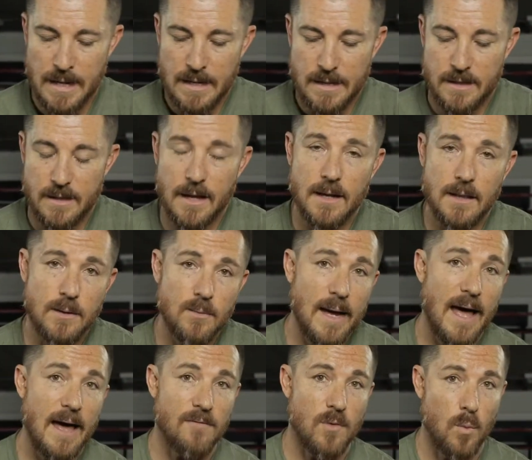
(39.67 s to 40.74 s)
Secondly, we
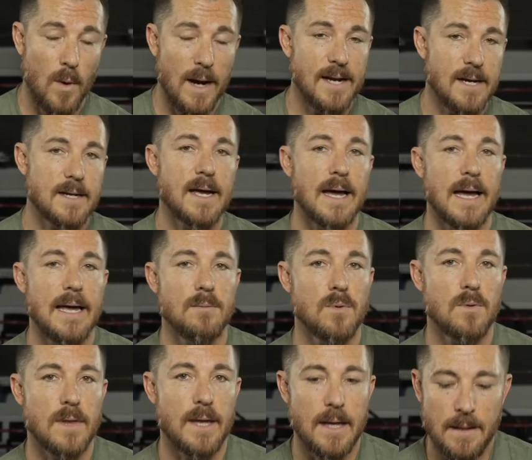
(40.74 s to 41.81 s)
have a weighted
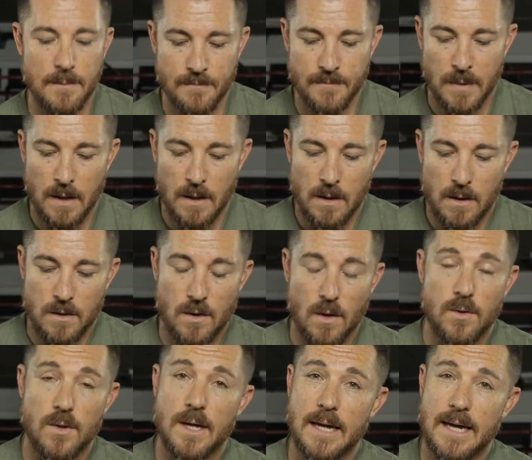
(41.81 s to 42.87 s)
cable there so
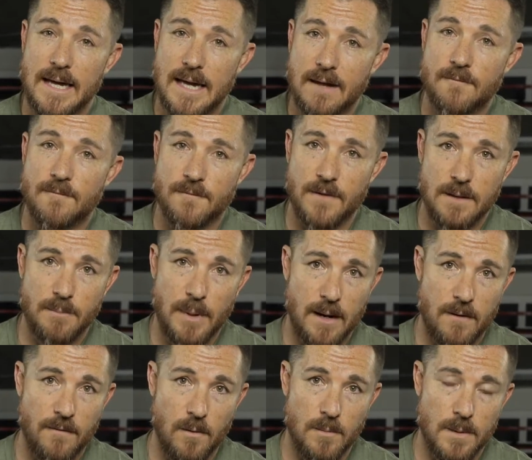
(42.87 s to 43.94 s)
you can get
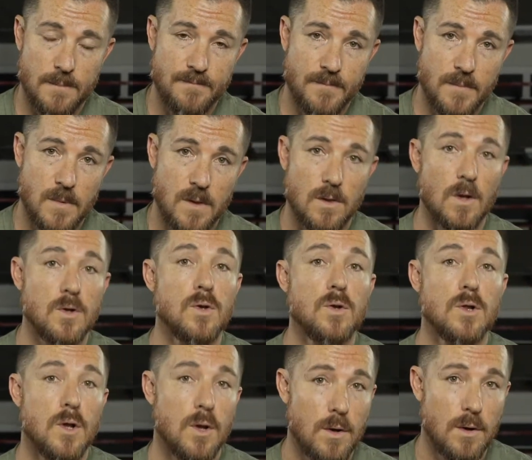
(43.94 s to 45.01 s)
feedback from it. So you
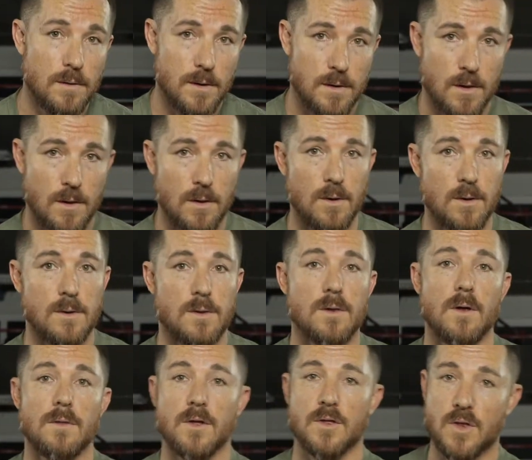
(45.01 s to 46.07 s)
learn the turn.
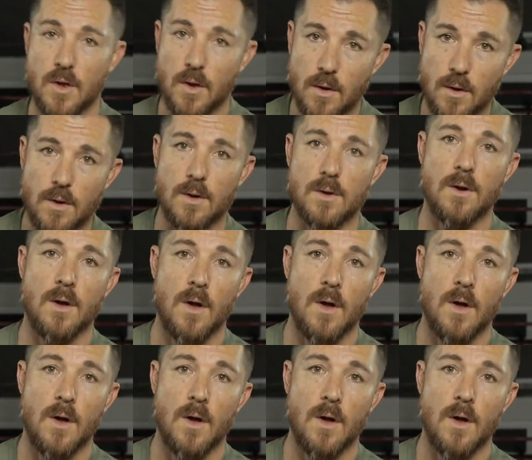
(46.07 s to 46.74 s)
So the turn